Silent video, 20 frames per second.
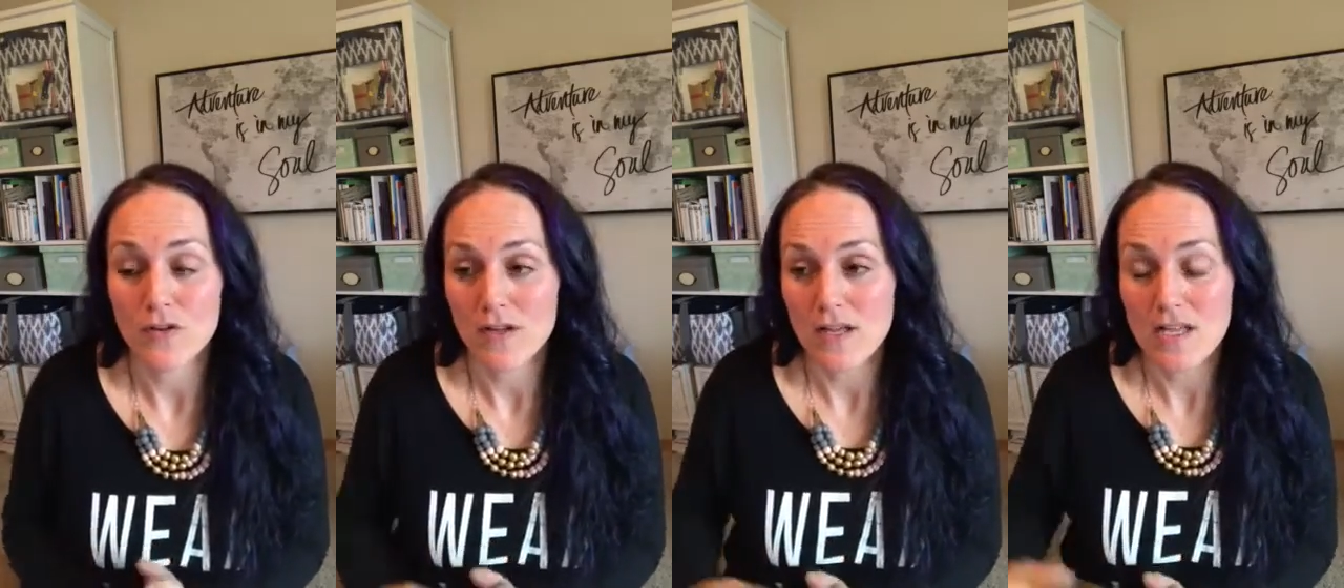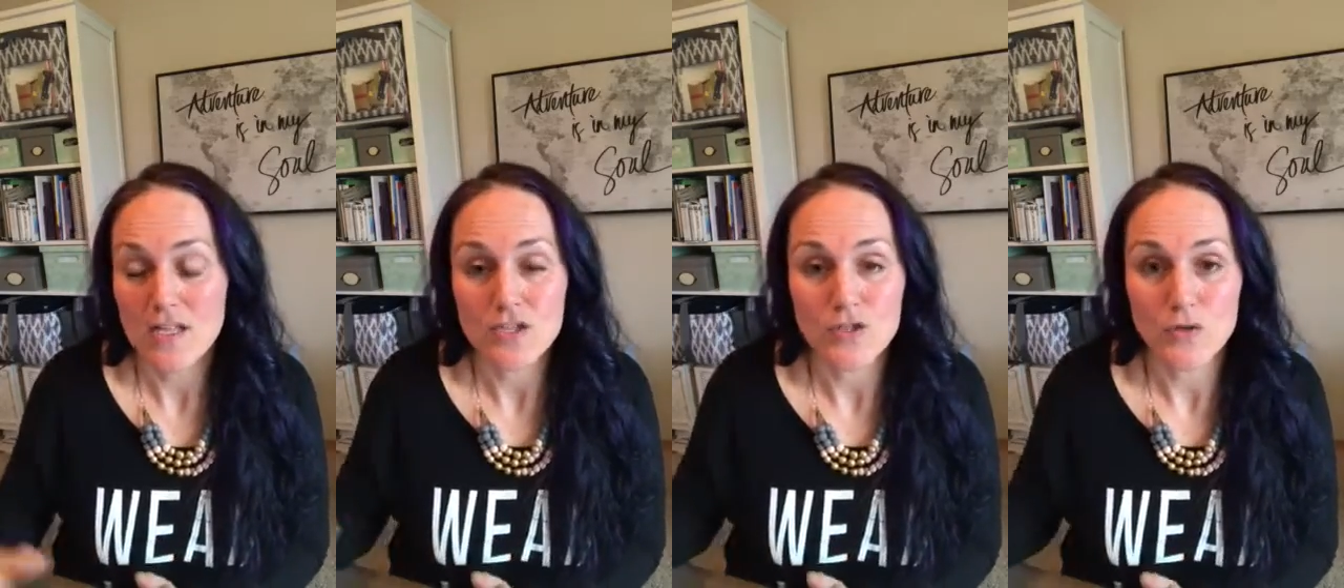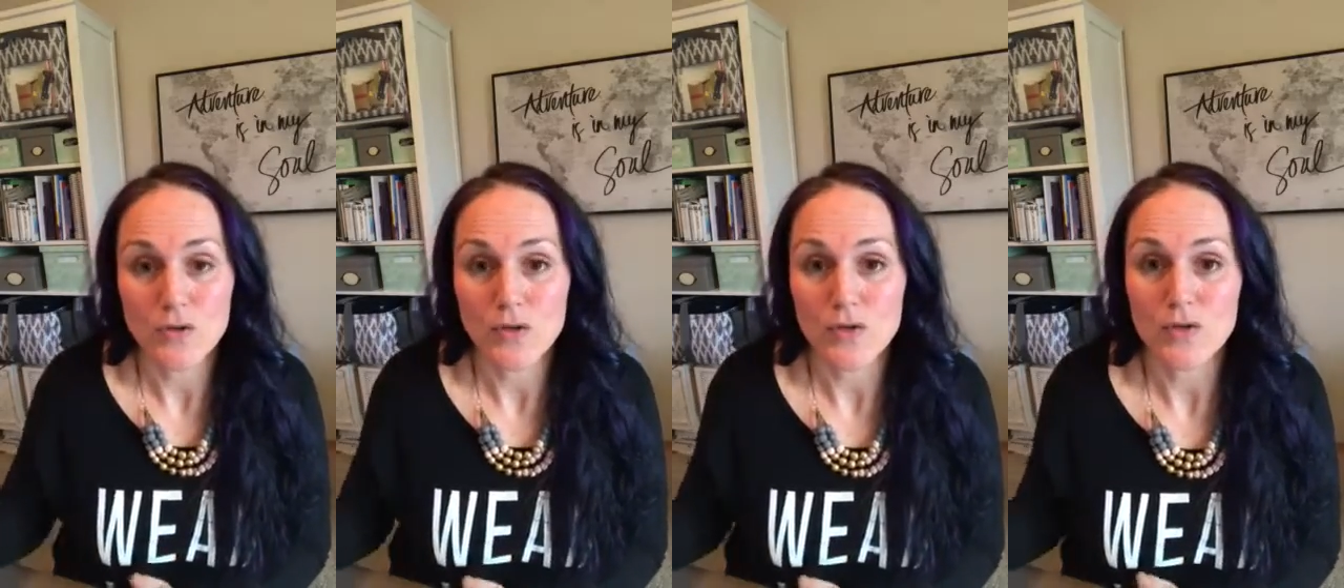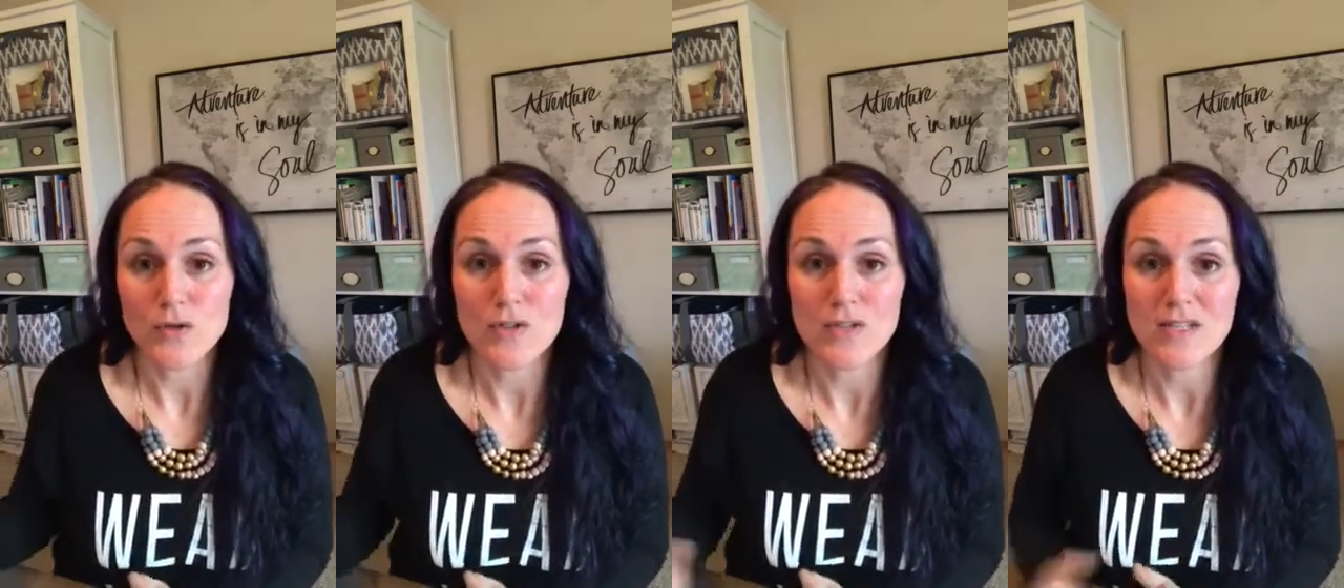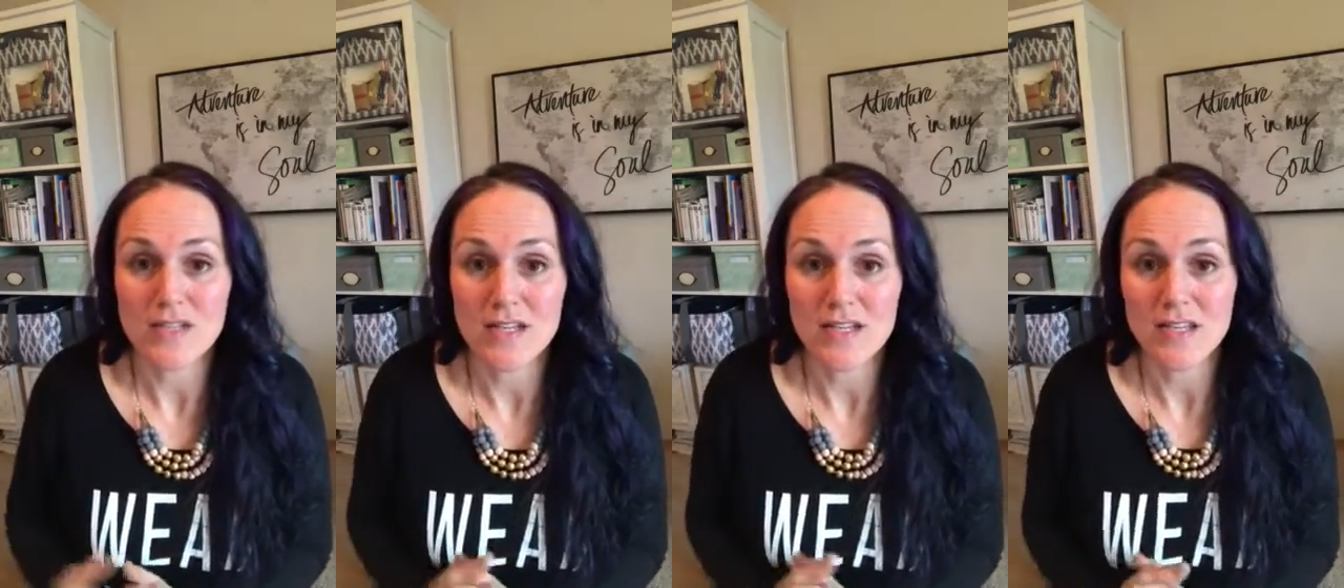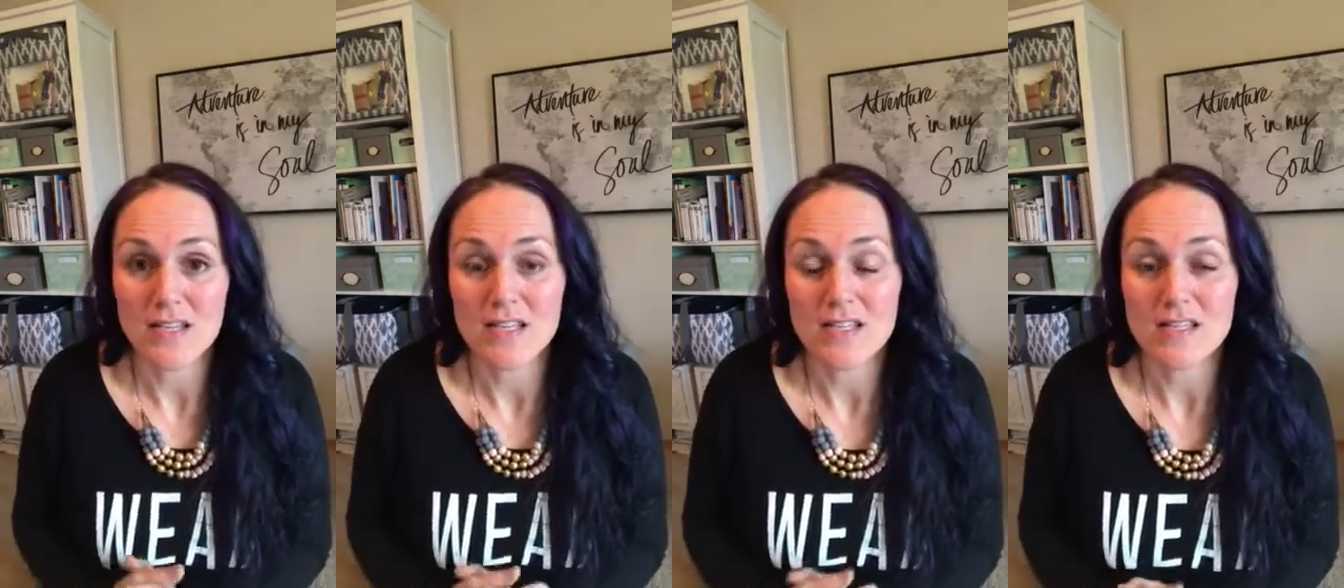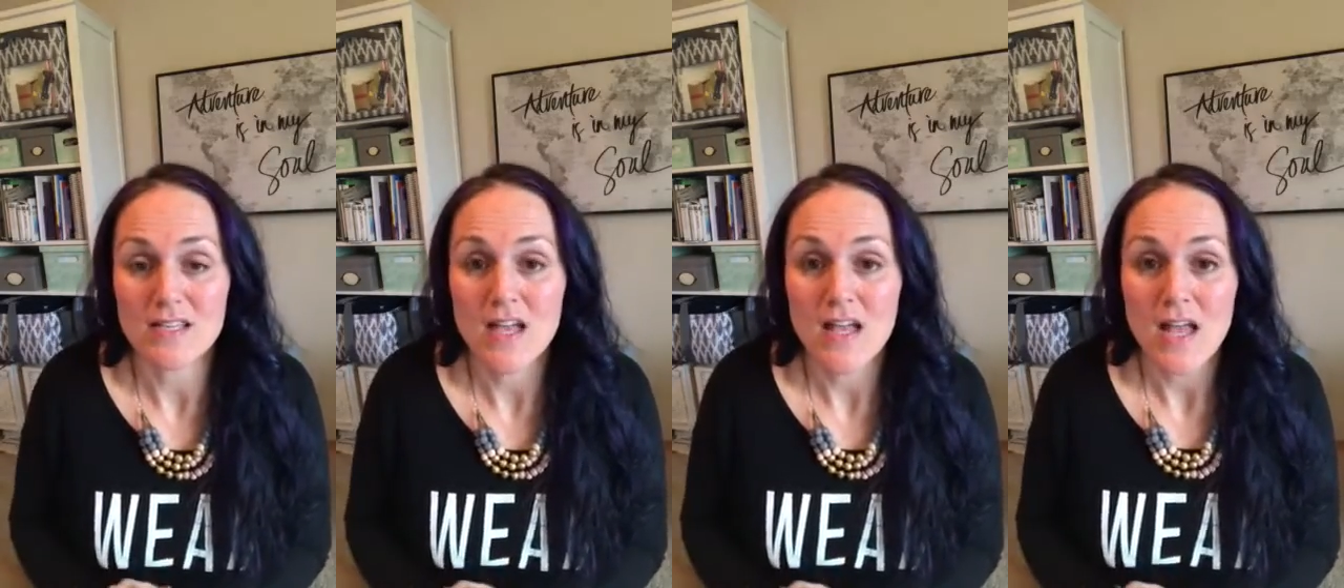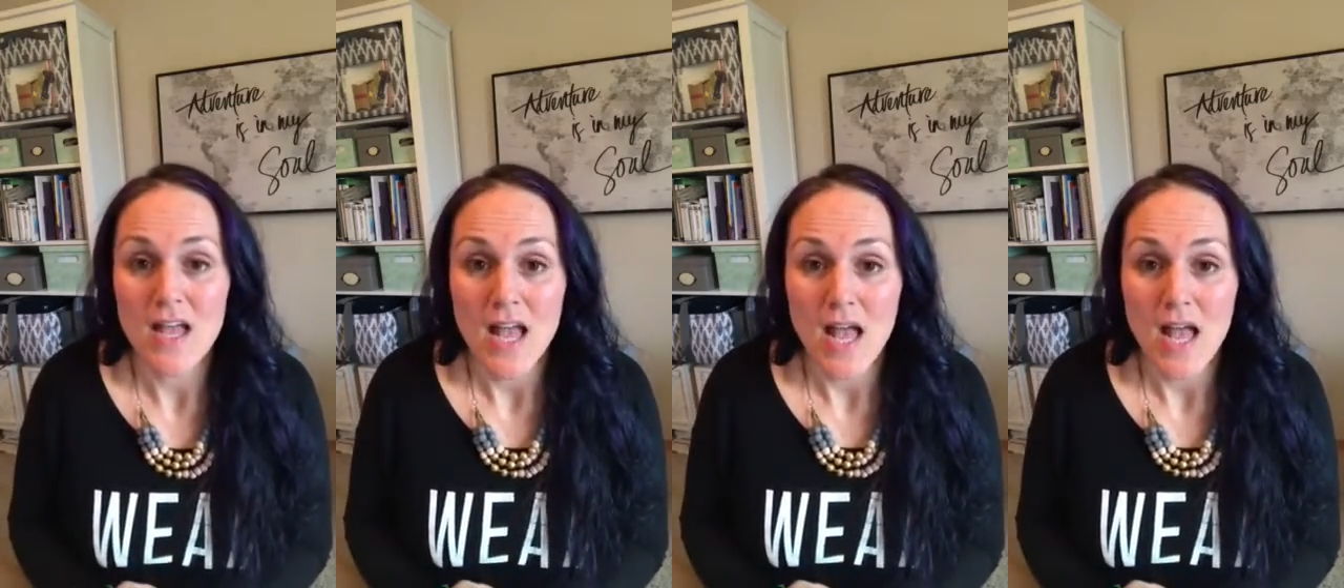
are historical studies